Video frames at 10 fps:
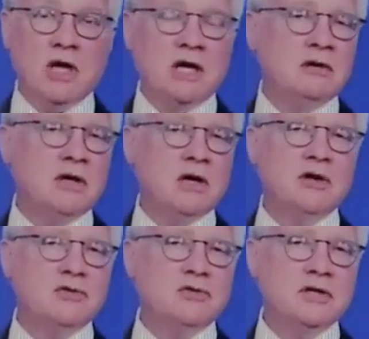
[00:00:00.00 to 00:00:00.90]
In
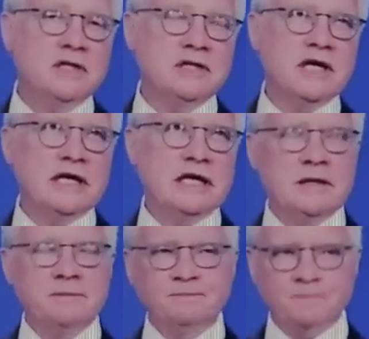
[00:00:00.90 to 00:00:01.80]
countries like
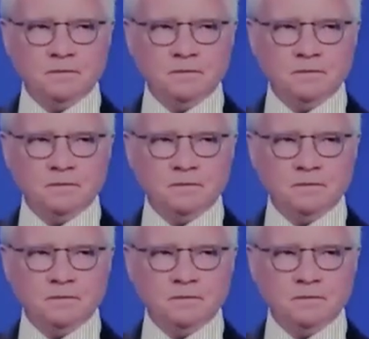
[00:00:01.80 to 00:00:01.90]
in